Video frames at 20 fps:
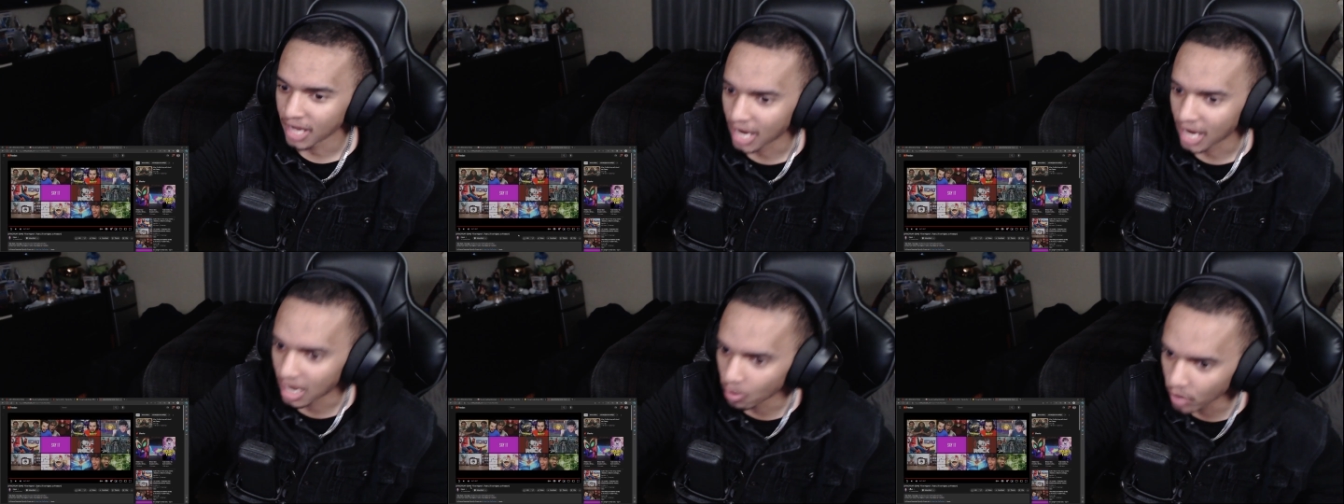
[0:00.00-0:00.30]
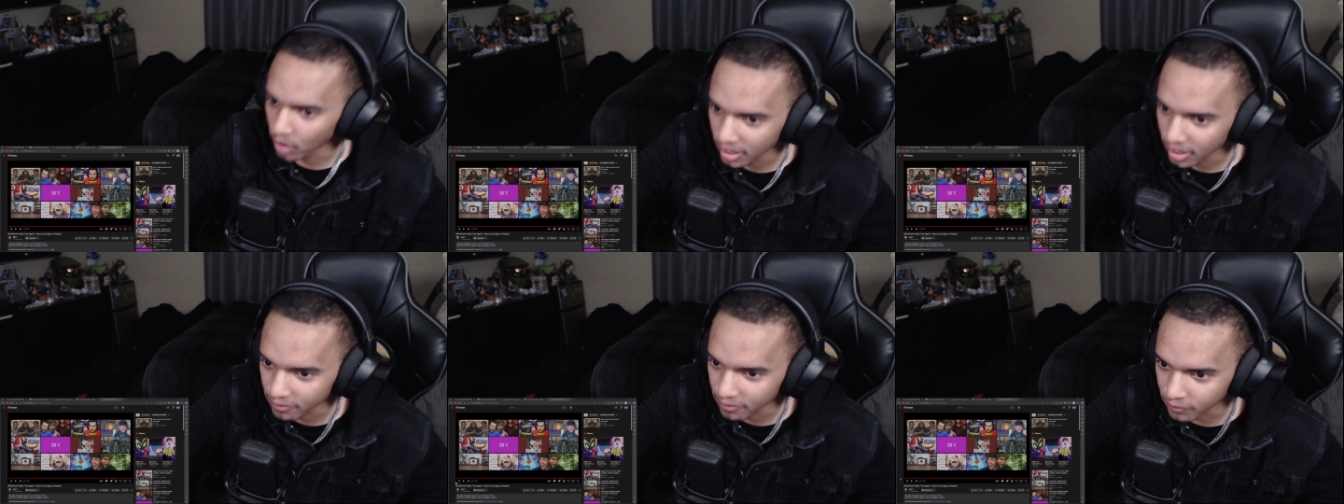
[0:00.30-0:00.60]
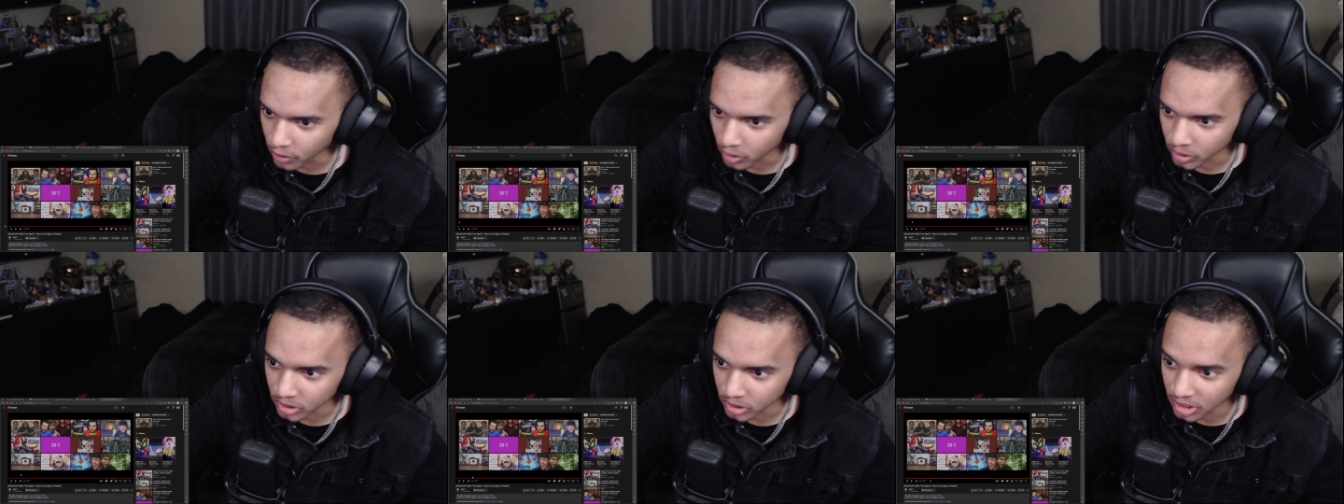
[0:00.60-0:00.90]

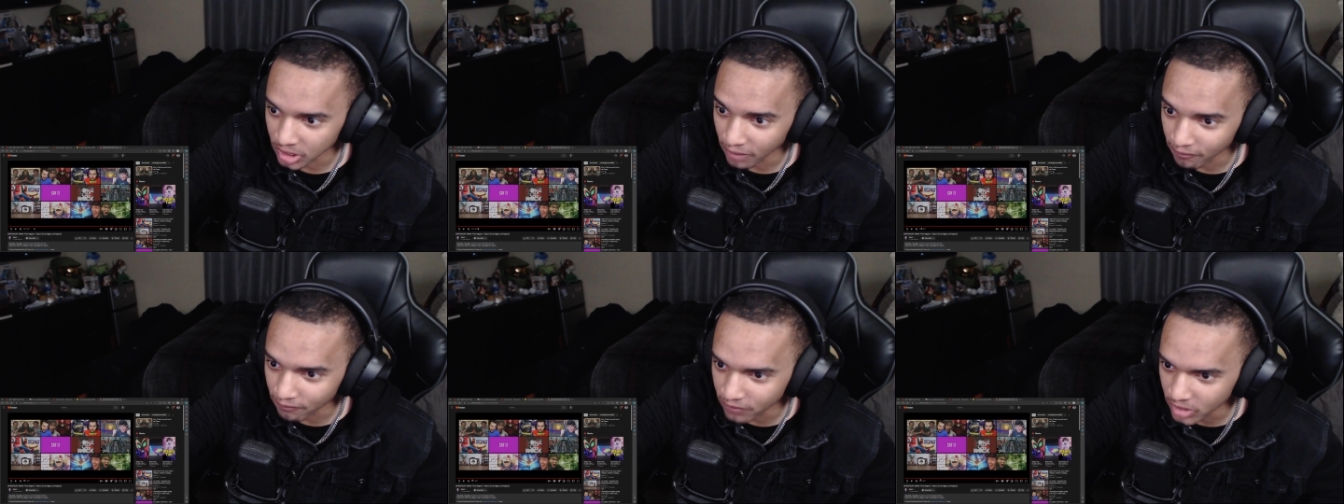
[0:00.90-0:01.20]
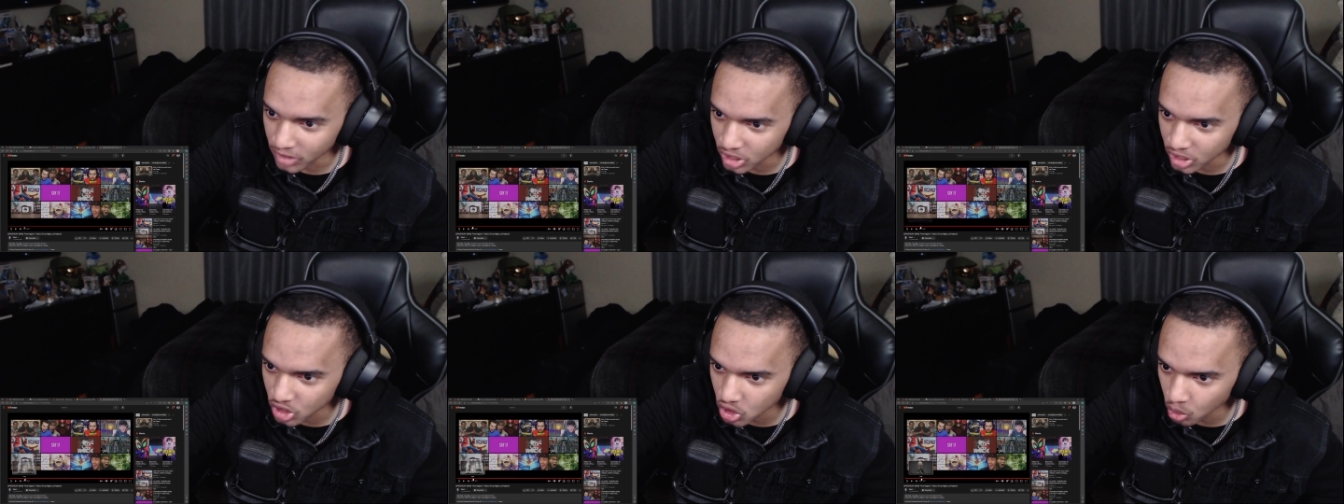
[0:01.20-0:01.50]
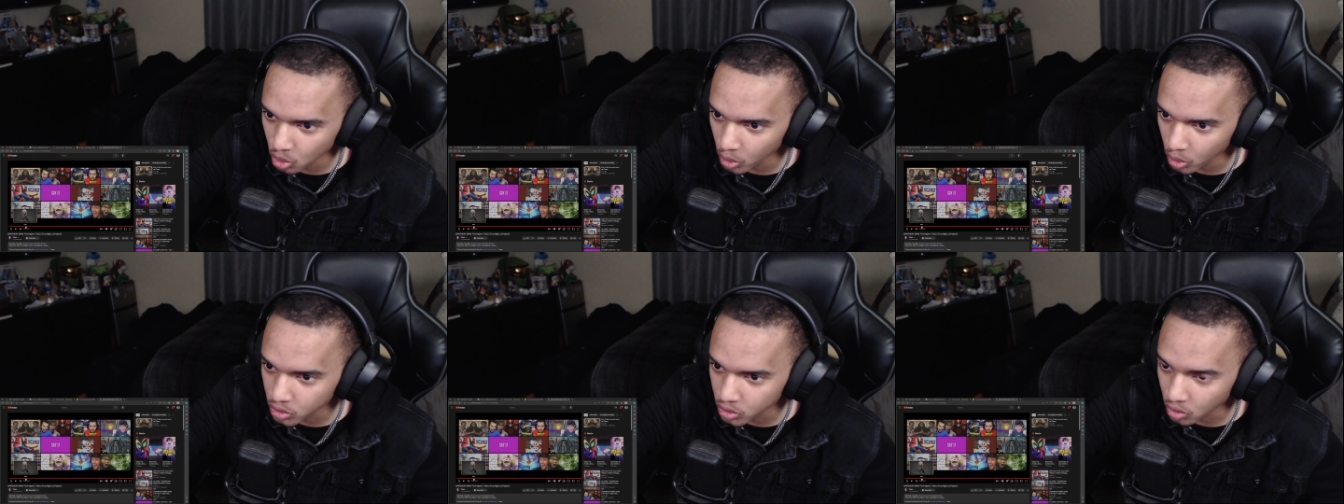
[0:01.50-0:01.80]
However, the
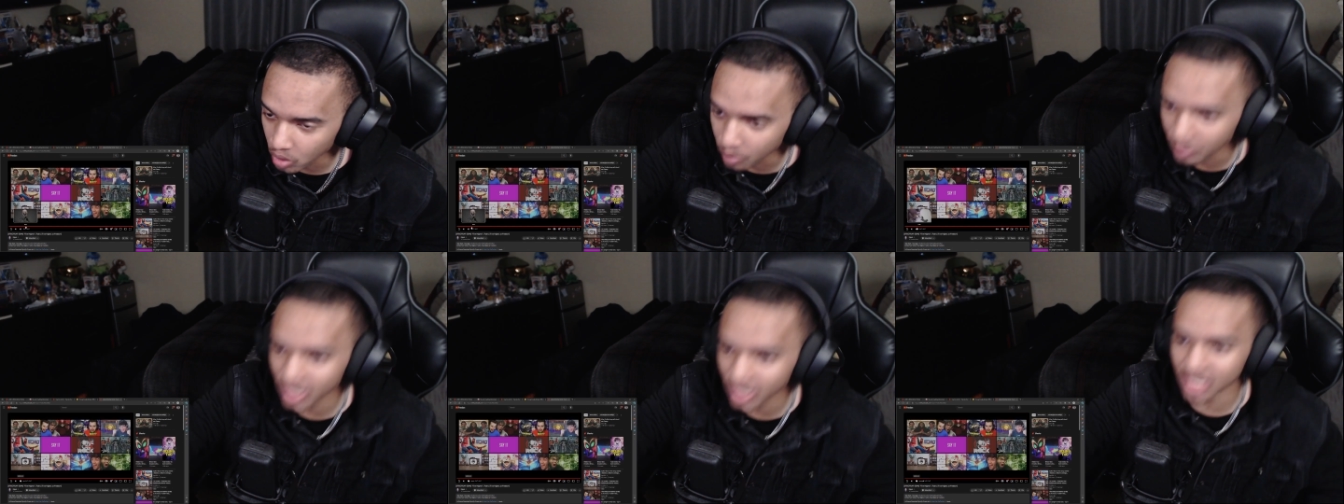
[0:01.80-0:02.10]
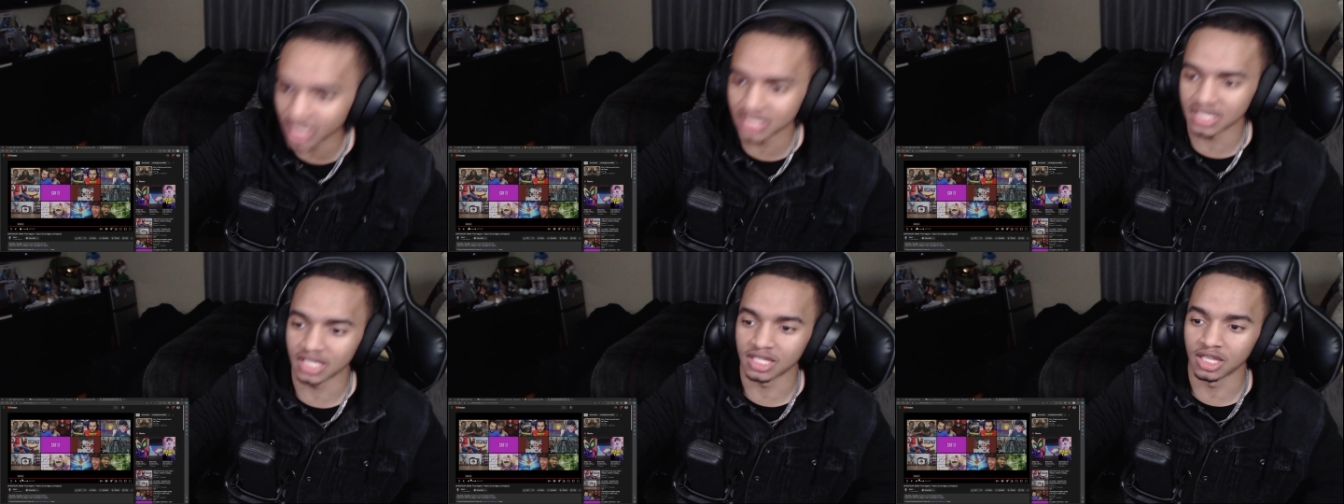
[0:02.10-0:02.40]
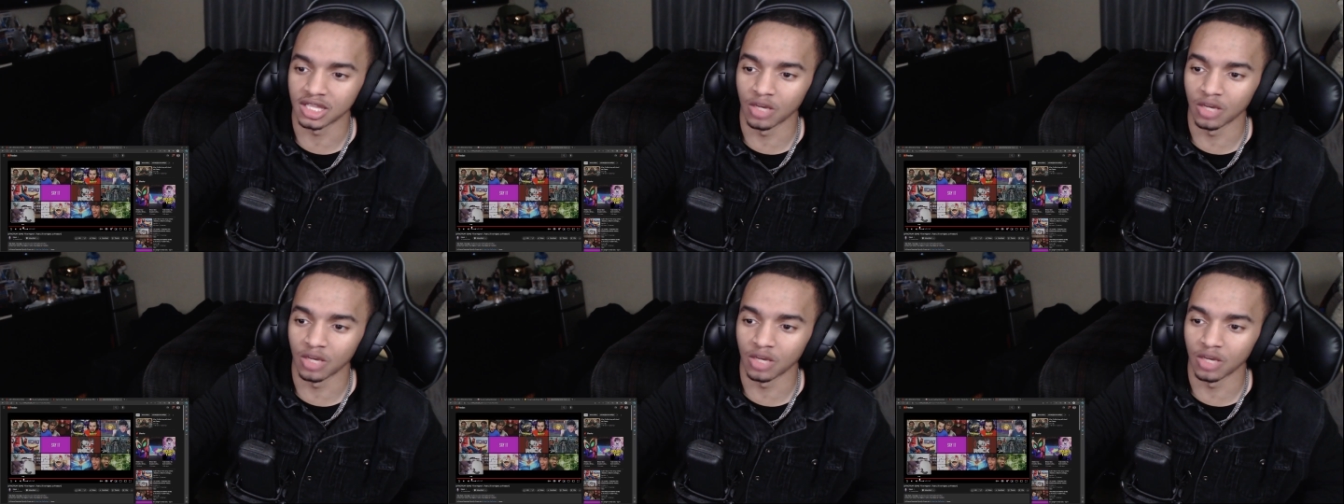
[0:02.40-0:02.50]
visuals were amazing. The